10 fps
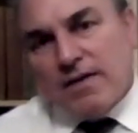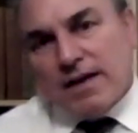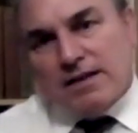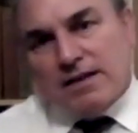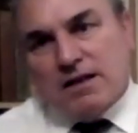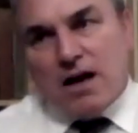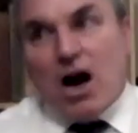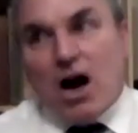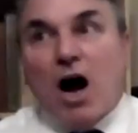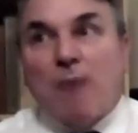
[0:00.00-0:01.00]
this
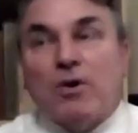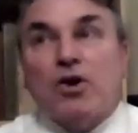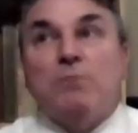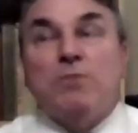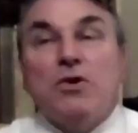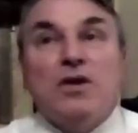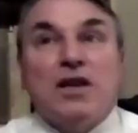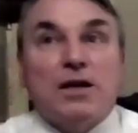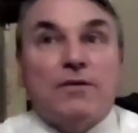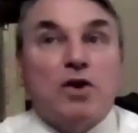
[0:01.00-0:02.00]
um,
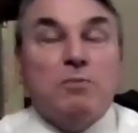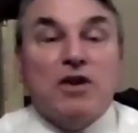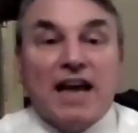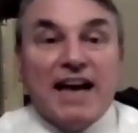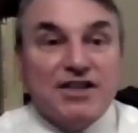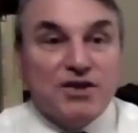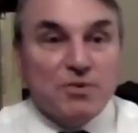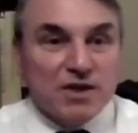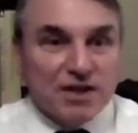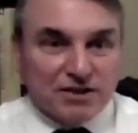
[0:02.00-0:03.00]
communion of communication
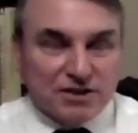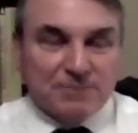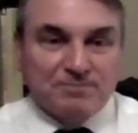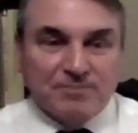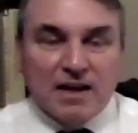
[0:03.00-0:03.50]
with us.